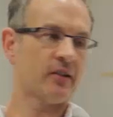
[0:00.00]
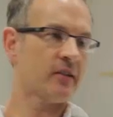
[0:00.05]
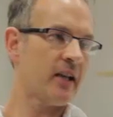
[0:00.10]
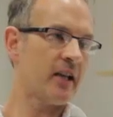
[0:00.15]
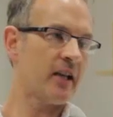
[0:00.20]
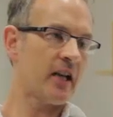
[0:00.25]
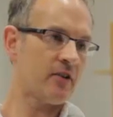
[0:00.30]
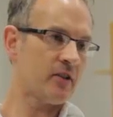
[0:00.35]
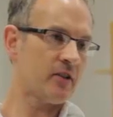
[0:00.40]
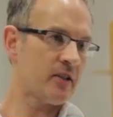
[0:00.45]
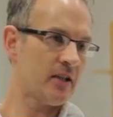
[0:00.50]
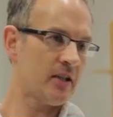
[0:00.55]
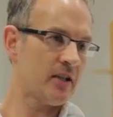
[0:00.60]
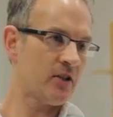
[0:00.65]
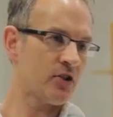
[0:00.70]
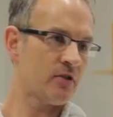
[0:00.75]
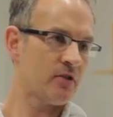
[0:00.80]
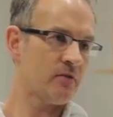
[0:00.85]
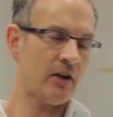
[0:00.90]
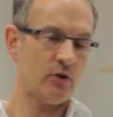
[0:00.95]
sustain our
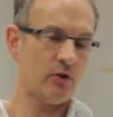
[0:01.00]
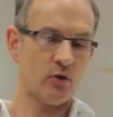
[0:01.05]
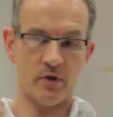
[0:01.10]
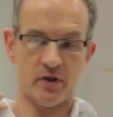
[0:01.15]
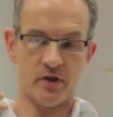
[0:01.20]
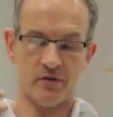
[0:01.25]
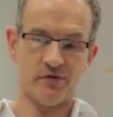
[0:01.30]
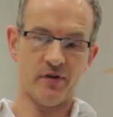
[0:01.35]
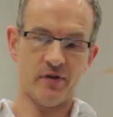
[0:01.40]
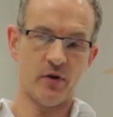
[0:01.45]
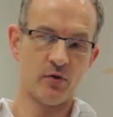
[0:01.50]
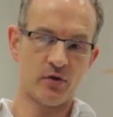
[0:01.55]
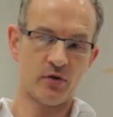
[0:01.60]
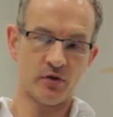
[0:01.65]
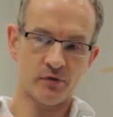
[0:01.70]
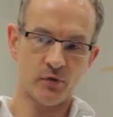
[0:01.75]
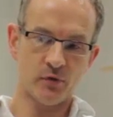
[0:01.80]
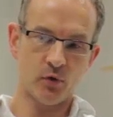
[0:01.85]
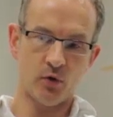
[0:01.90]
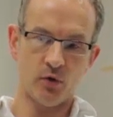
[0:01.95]
attention, how long we can
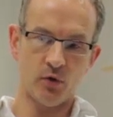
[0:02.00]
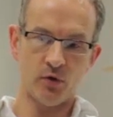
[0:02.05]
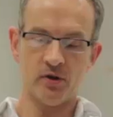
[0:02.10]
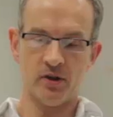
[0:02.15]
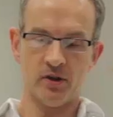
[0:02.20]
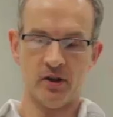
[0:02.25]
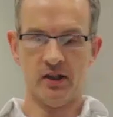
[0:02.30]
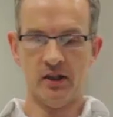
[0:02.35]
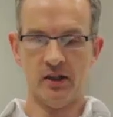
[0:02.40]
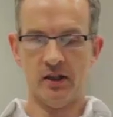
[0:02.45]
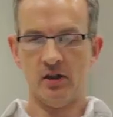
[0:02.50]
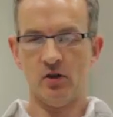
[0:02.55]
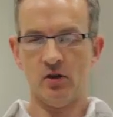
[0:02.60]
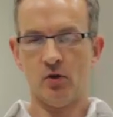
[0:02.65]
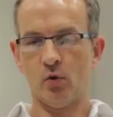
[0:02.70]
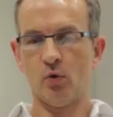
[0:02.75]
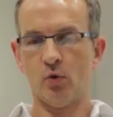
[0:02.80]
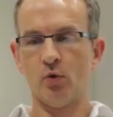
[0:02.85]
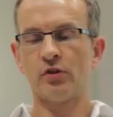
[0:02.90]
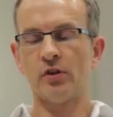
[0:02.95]
focus for,
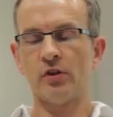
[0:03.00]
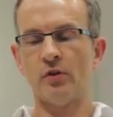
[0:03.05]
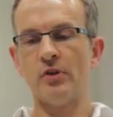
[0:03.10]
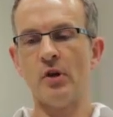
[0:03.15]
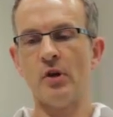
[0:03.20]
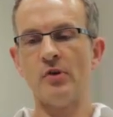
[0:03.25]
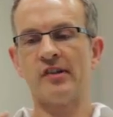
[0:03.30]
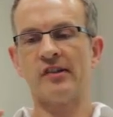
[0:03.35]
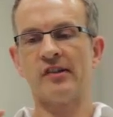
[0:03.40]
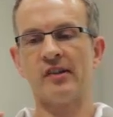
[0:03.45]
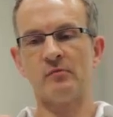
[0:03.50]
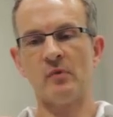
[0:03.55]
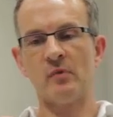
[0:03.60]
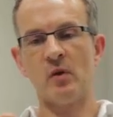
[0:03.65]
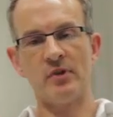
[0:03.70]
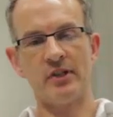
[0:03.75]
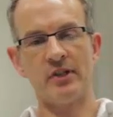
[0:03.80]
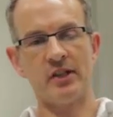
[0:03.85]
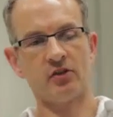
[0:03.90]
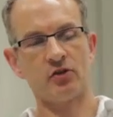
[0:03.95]
also noticing
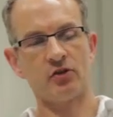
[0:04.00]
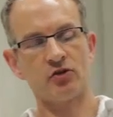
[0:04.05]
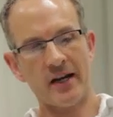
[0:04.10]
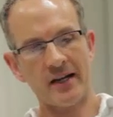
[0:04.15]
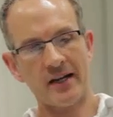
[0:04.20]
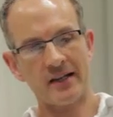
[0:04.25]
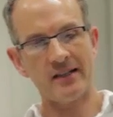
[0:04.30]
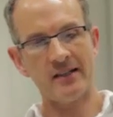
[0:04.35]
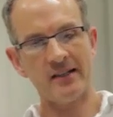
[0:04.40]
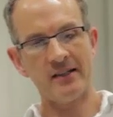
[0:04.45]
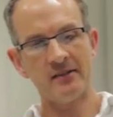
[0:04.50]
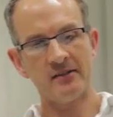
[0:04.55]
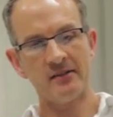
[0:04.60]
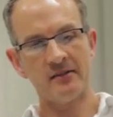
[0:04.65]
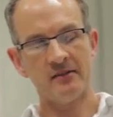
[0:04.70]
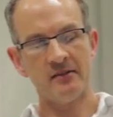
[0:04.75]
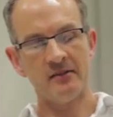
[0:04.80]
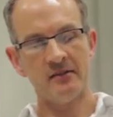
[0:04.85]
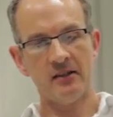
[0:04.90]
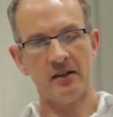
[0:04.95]
when we're distracted,
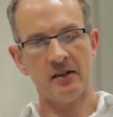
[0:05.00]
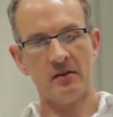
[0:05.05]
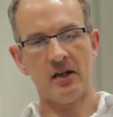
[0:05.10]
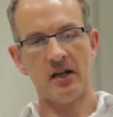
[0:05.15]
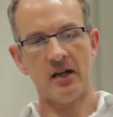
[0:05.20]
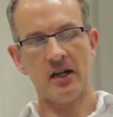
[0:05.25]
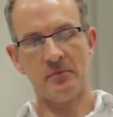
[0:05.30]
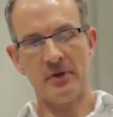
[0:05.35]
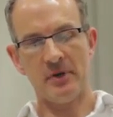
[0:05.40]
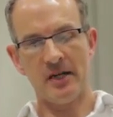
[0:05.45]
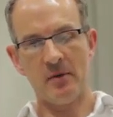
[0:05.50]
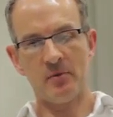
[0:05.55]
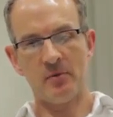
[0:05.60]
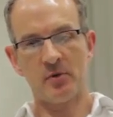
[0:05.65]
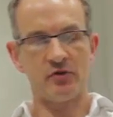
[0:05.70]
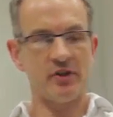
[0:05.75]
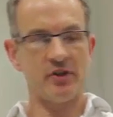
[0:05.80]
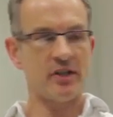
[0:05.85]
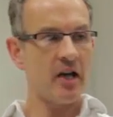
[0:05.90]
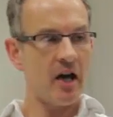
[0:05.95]
being able
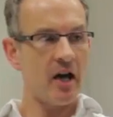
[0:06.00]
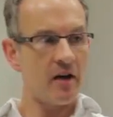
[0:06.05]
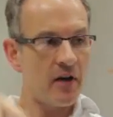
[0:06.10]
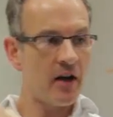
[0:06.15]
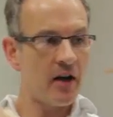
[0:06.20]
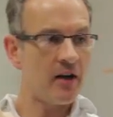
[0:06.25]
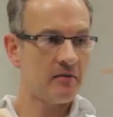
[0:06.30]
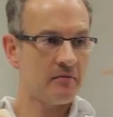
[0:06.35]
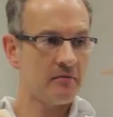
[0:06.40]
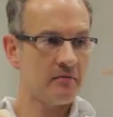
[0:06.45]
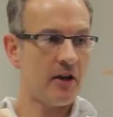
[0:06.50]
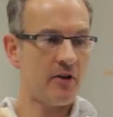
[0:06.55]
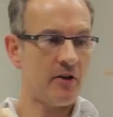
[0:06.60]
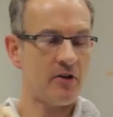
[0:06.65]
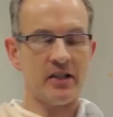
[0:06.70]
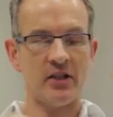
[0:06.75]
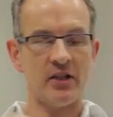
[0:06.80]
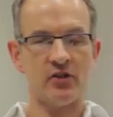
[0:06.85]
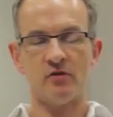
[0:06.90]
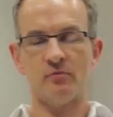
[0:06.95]
to recover our
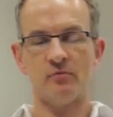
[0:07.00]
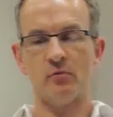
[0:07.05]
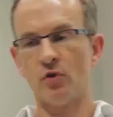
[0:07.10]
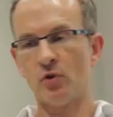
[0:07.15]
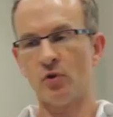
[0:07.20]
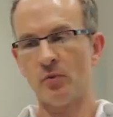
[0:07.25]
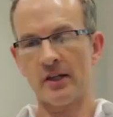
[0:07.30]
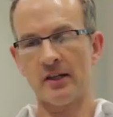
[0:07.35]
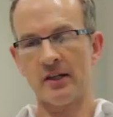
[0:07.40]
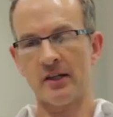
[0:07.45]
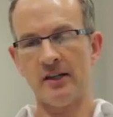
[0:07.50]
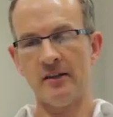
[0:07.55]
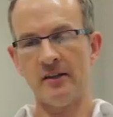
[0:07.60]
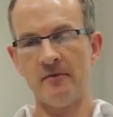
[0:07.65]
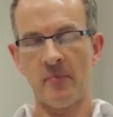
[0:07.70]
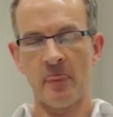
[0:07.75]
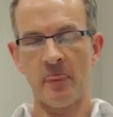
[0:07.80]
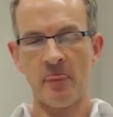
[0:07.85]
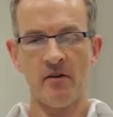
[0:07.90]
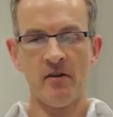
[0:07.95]
attention more
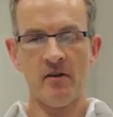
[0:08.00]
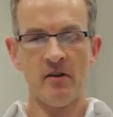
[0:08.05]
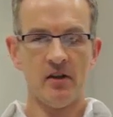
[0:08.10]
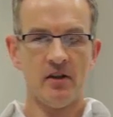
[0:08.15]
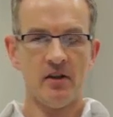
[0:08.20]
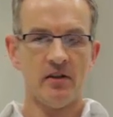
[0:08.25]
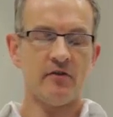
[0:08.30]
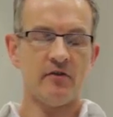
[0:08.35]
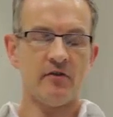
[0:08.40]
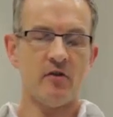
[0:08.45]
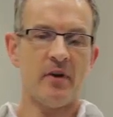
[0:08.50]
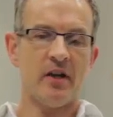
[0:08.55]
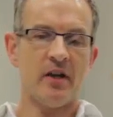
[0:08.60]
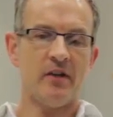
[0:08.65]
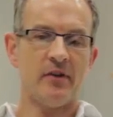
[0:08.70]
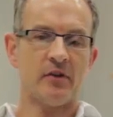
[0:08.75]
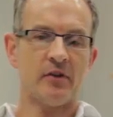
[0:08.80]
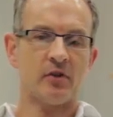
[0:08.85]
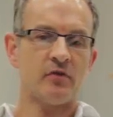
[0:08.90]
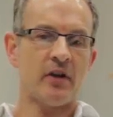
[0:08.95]
quickly. There are
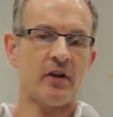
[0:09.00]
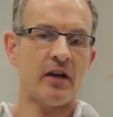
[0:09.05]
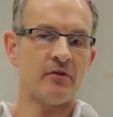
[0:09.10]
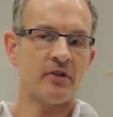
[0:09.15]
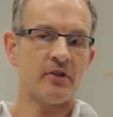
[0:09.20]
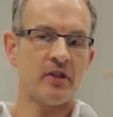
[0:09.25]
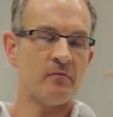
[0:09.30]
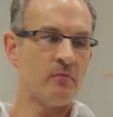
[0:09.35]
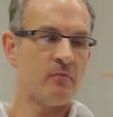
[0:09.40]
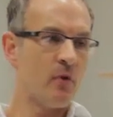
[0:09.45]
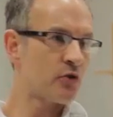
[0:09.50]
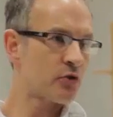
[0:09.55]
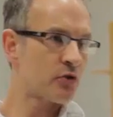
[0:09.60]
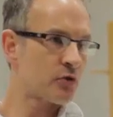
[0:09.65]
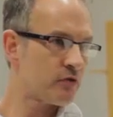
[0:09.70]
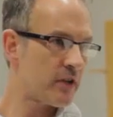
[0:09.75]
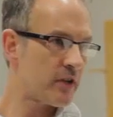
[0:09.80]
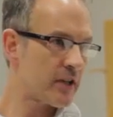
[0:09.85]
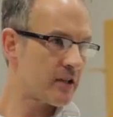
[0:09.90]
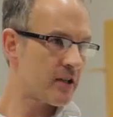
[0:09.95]
benefits around
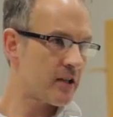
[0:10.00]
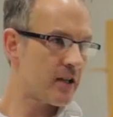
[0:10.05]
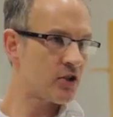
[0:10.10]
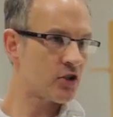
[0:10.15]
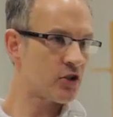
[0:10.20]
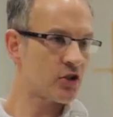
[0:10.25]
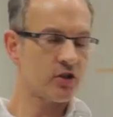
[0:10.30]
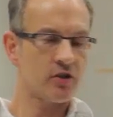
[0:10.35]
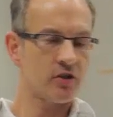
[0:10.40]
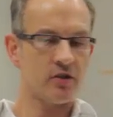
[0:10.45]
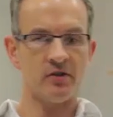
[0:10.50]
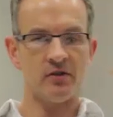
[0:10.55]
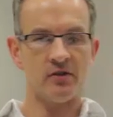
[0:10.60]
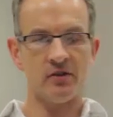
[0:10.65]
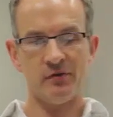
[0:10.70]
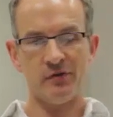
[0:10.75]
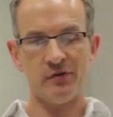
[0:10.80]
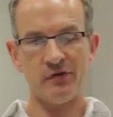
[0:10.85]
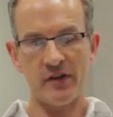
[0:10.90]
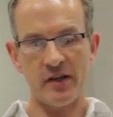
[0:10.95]
emotional
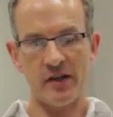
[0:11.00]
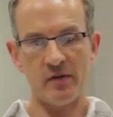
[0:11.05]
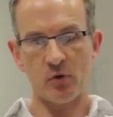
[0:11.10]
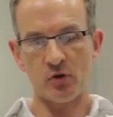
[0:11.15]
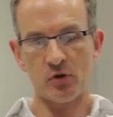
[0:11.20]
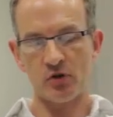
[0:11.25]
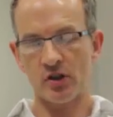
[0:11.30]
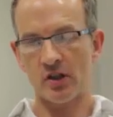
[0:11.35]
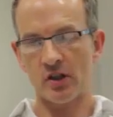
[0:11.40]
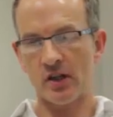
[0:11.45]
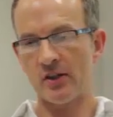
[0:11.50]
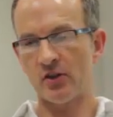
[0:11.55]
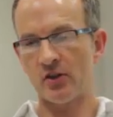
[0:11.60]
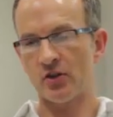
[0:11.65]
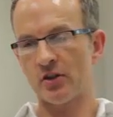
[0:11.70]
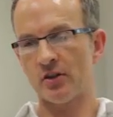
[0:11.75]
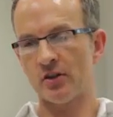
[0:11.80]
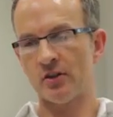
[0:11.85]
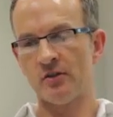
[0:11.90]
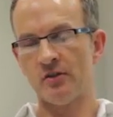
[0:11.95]
regulation, fear
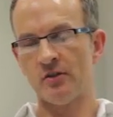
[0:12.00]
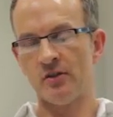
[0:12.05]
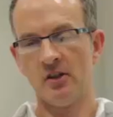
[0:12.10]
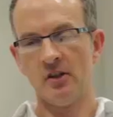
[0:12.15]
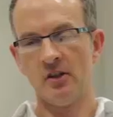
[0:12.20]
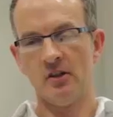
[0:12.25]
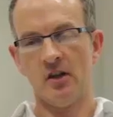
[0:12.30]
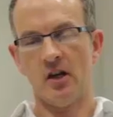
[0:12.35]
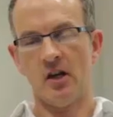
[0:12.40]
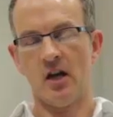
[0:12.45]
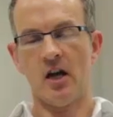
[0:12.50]
modulation,